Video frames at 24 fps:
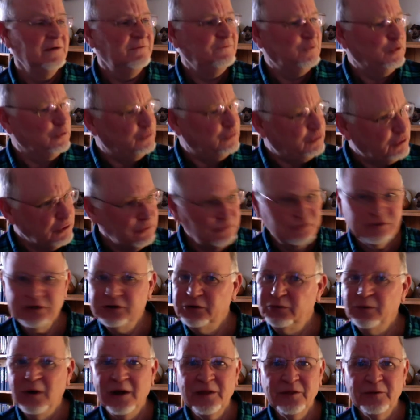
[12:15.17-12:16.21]
If you choose to
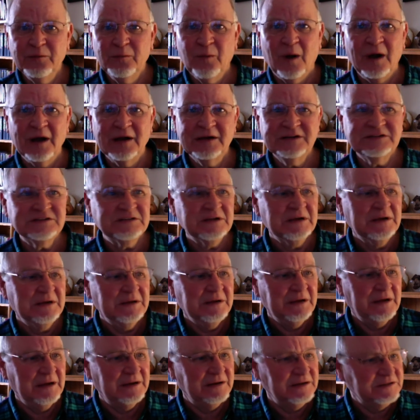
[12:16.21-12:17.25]
do otherwise,
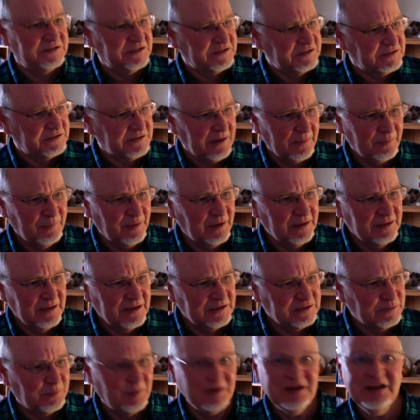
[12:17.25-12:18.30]
and this is something
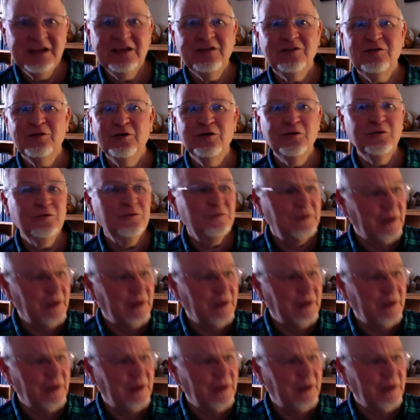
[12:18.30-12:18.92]
that's beneath you,